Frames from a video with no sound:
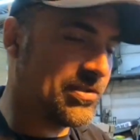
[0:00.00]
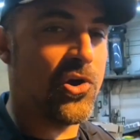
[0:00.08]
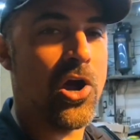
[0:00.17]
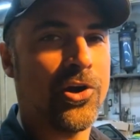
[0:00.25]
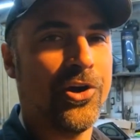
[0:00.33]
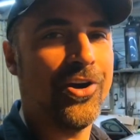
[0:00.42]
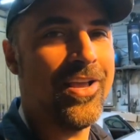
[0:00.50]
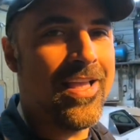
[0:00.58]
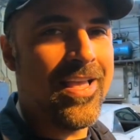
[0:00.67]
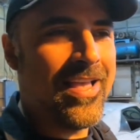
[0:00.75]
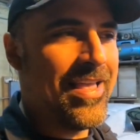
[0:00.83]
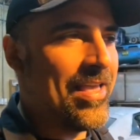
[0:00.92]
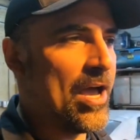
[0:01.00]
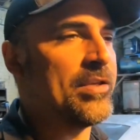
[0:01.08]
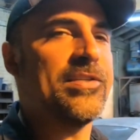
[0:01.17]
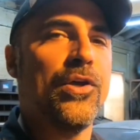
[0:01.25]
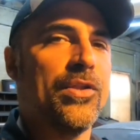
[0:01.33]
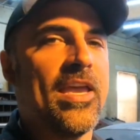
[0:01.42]
stronger
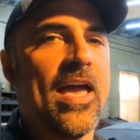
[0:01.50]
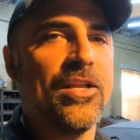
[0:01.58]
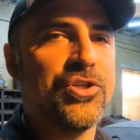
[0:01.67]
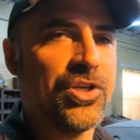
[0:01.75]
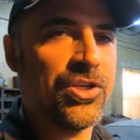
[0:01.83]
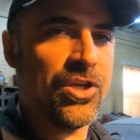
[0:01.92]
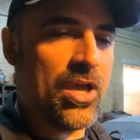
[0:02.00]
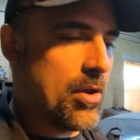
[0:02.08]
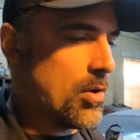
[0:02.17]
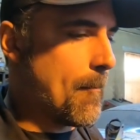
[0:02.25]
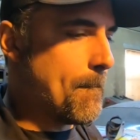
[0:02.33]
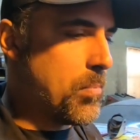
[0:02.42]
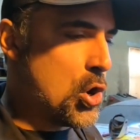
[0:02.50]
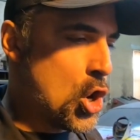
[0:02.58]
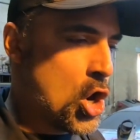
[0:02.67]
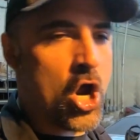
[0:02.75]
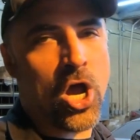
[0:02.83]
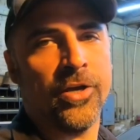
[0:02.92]
until the engine
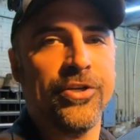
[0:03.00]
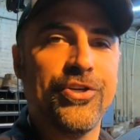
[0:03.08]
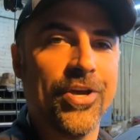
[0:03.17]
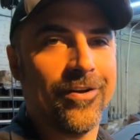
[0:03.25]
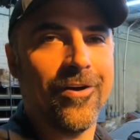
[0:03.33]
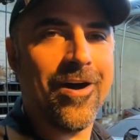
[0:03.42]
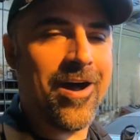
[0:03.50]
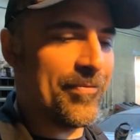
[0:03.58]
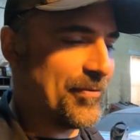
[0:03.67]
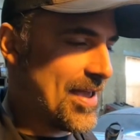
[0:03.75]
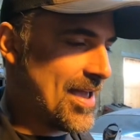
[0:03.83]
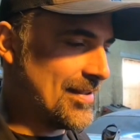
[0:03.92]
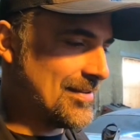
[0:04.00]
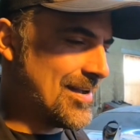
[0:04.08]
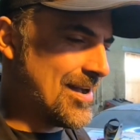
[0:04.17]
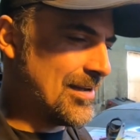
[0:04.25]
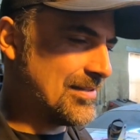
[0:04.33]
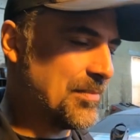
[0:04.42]
shut off and
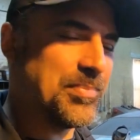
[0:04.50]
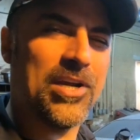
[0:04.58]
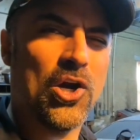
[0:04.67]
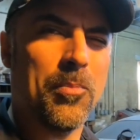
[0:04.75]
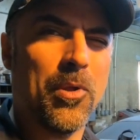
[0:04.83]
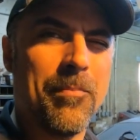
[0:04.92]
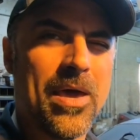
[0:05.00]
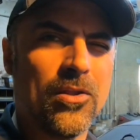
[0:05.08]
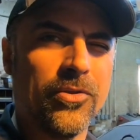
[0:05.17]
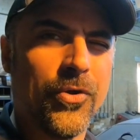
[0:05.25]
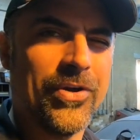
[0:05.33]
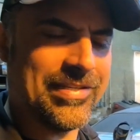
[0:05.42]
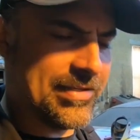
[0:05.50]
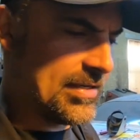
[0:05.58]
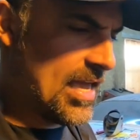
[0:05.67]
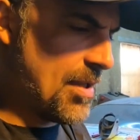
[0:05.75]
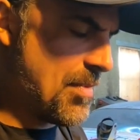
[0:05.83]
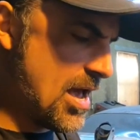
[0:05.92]
some terrible metal noises
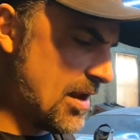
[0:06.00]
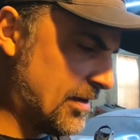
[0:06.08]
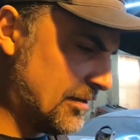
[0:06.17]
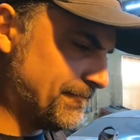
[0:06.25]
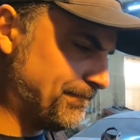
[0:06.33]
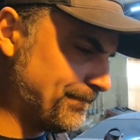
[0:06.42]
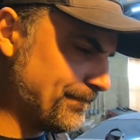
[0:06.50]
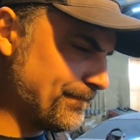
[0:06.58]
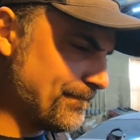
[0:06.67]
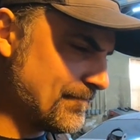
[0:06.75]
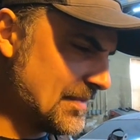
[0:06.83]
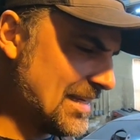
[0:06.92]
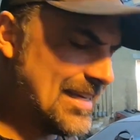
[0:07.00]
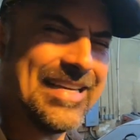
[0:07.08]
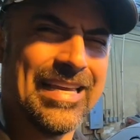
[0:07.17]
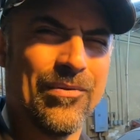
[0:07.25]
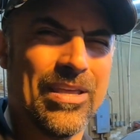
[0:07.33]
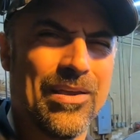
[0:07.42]
came out of it.
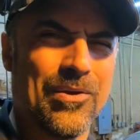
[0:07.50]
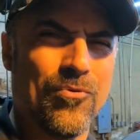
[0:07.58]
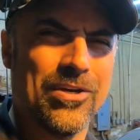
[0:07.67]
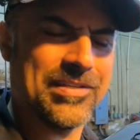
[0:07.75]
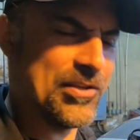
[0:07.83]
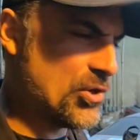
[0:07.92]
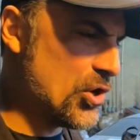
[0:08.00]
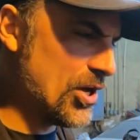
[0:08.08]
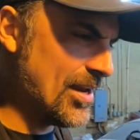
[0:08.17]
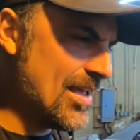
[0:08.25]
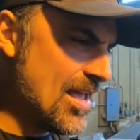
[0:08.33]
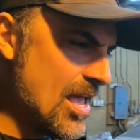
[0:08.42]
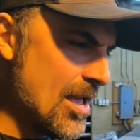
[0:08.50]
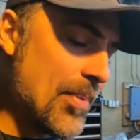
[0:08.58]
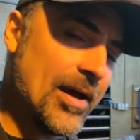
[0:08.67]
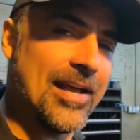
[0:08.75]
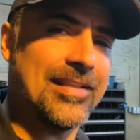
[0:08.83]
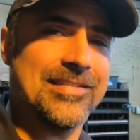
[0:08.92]
It wasn't good,
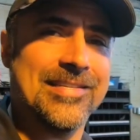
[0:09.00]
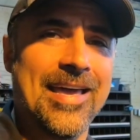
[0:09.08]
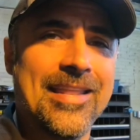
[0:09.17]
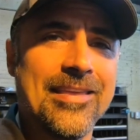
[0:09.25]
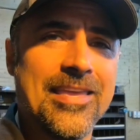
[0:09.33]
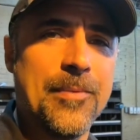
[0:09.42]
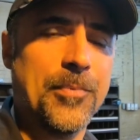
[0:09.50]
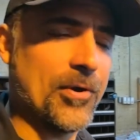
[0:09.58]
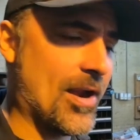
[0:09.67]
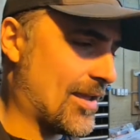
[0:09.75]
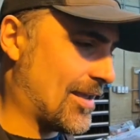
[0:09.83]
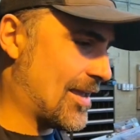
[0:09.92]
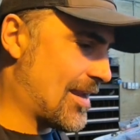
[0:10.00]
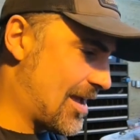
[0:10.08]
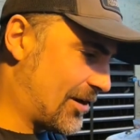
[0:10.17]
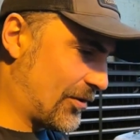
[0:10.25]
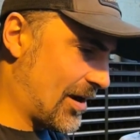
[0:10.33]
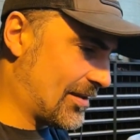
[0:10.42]
but I decided to keep cranking it.
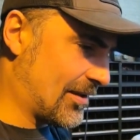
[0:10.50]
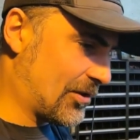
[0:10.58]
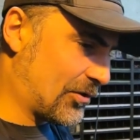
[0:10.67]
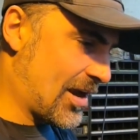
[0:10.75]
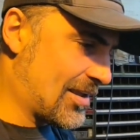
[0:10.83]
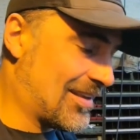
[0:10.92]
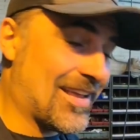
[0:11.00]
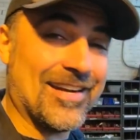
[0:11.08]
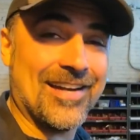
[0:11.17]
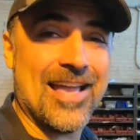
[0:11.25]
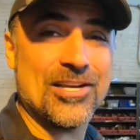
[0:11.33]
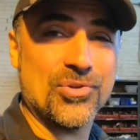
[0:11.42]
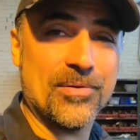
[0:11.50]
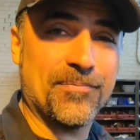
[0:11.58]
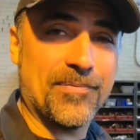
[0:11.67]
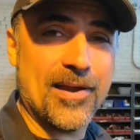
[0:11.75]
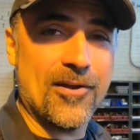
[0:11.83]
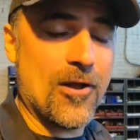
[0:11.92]
I cranked it, and it actually
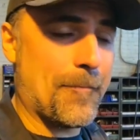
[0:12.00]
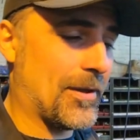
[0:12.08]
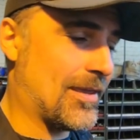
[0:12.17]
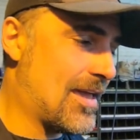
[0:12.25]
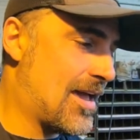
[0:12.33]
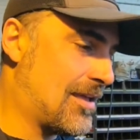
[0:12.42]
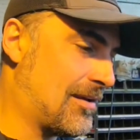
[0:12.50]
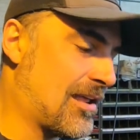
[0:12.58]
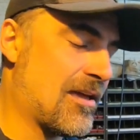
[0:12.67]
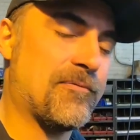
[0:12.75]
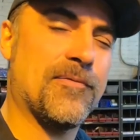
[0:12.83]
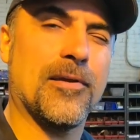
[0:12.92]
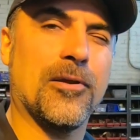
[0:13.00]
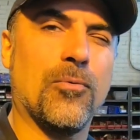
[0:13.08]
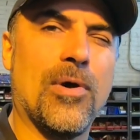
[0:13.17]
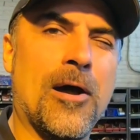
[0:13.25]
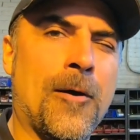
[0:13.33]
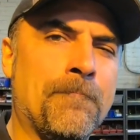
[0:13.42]
fired up again. And I figured,
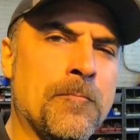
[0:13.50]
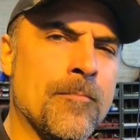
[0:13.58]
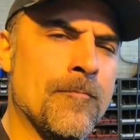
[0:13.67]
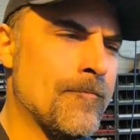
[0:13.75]
well,